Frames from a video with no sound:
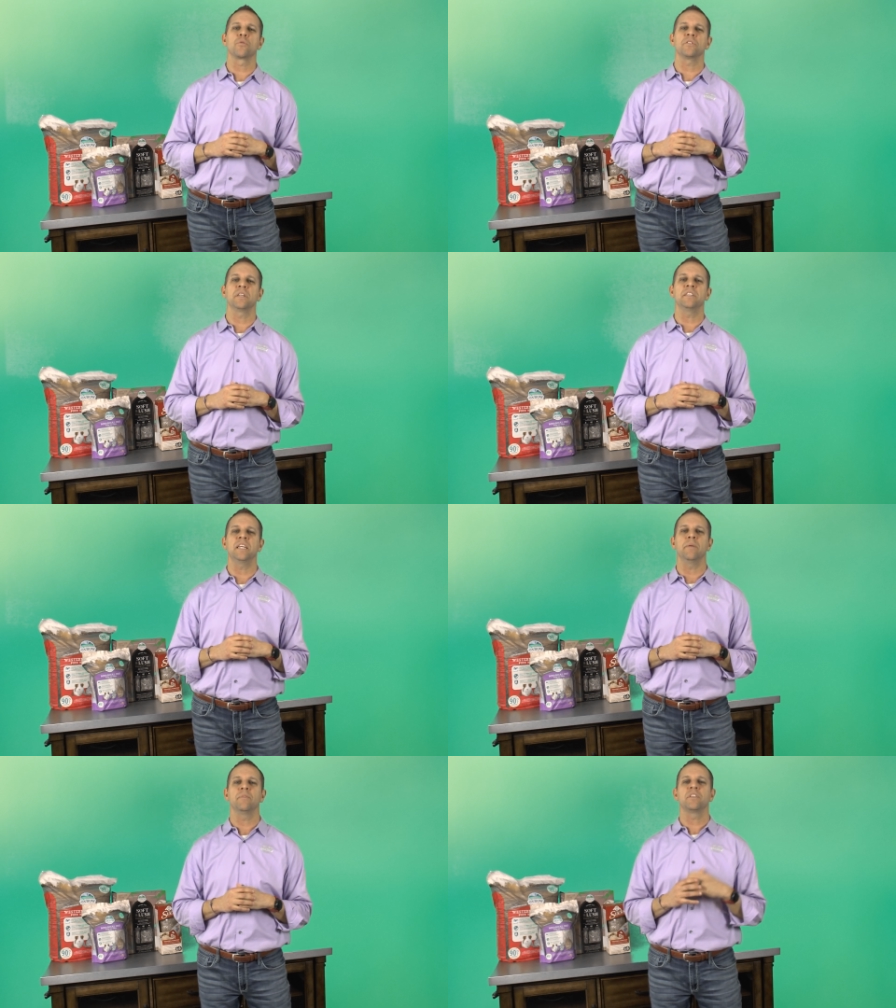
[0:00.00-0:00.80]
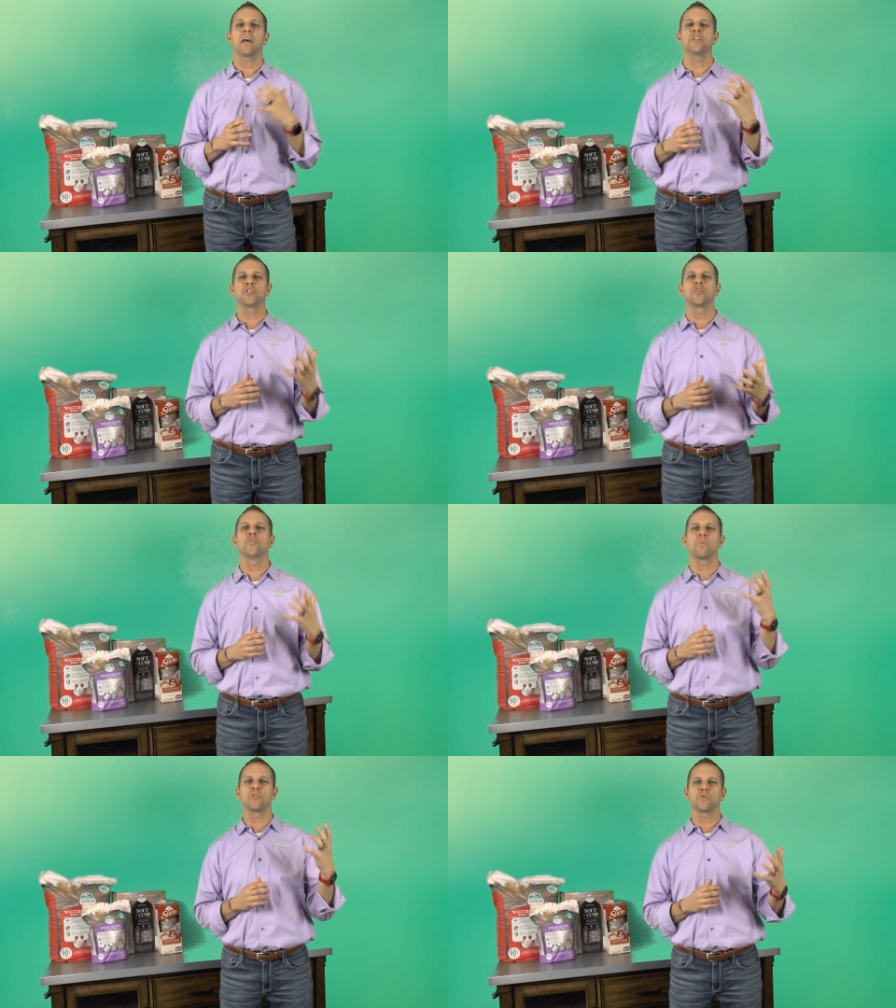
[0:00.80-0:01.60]
sourcing team to ensure
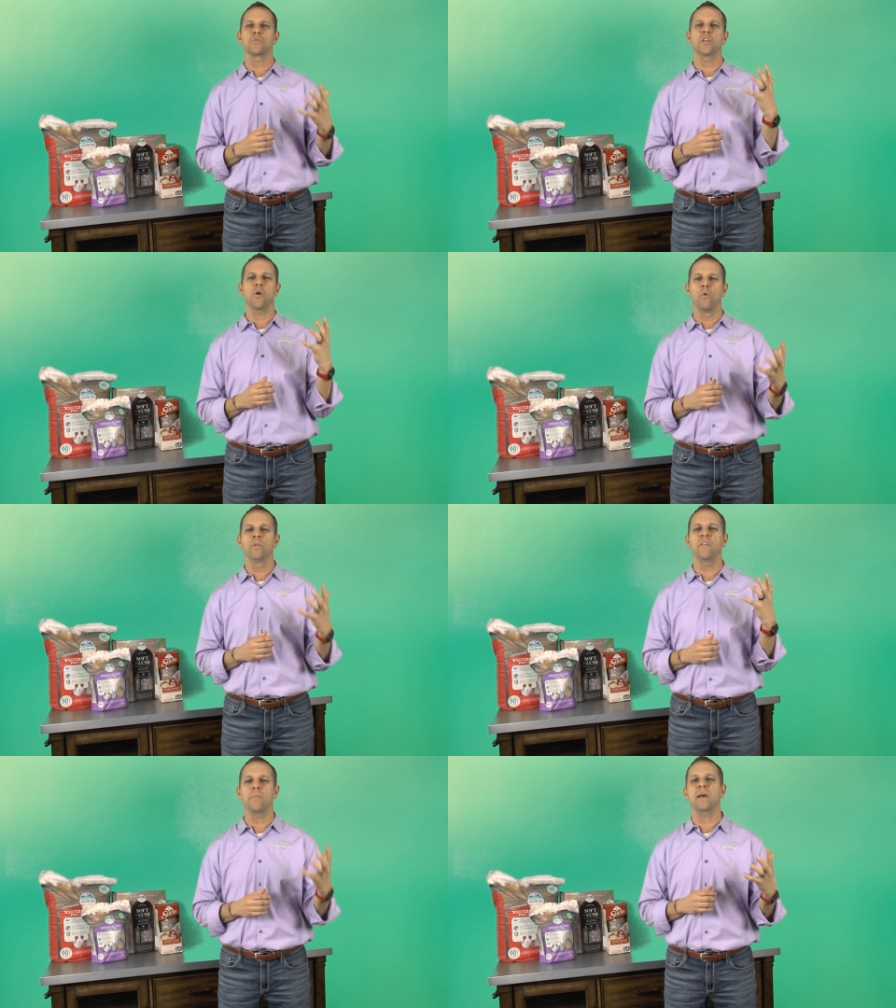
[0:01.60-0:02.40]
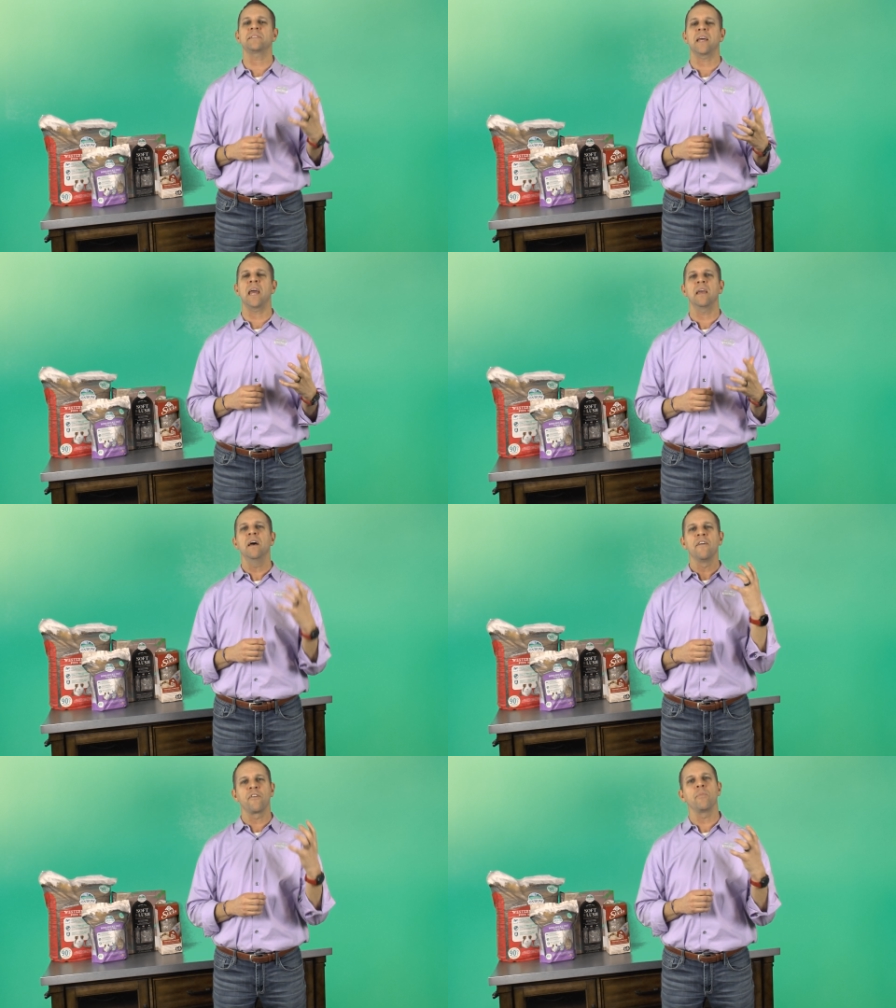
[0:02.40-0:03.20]
that we're sourcing only the best hay
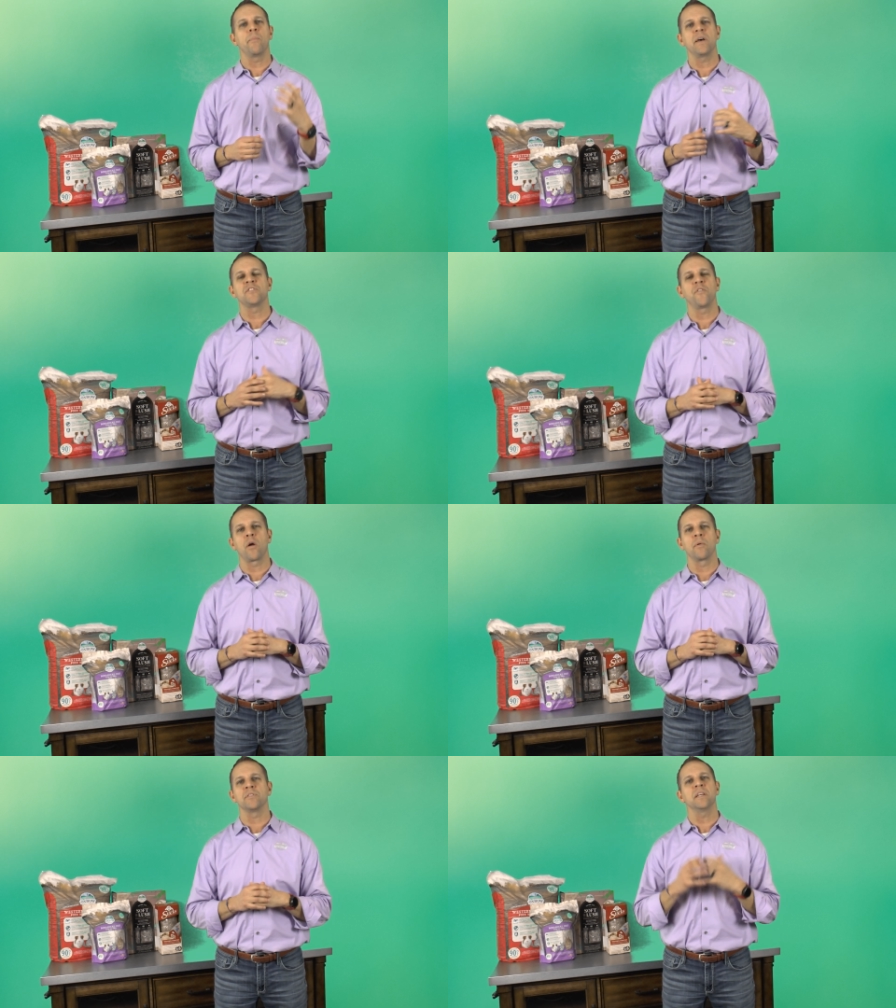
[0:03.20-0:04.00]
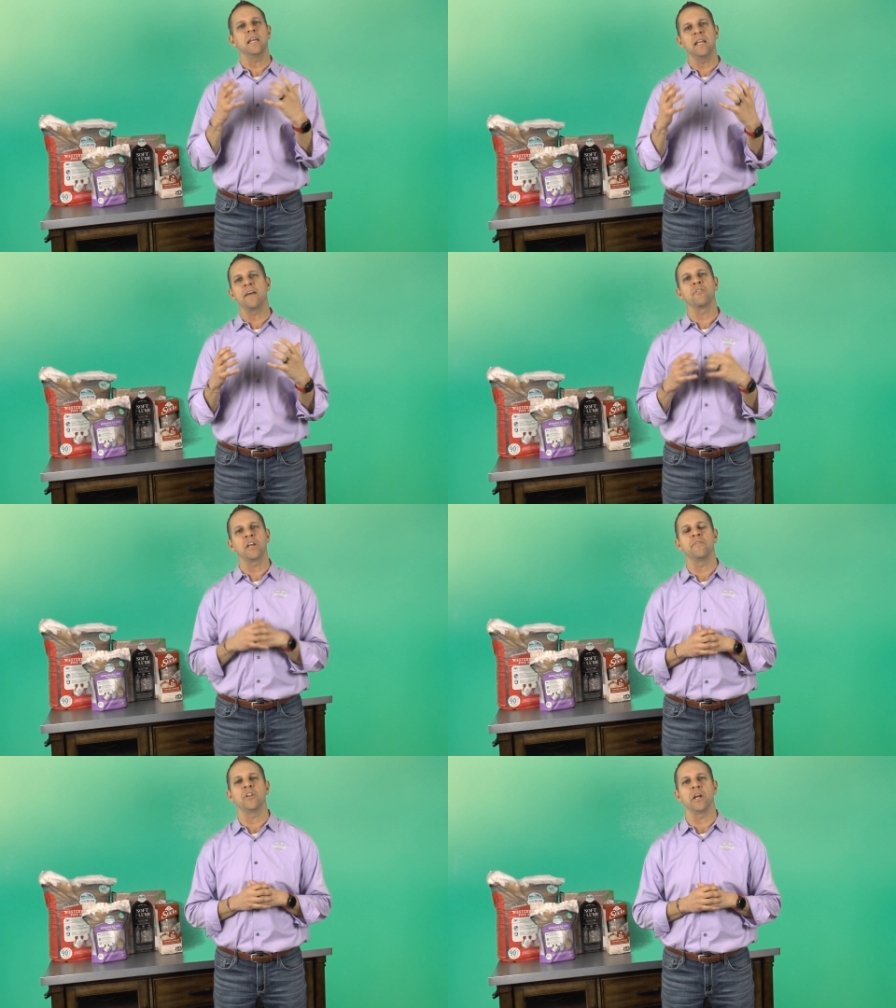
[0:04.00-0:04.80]
from the best farmers in every given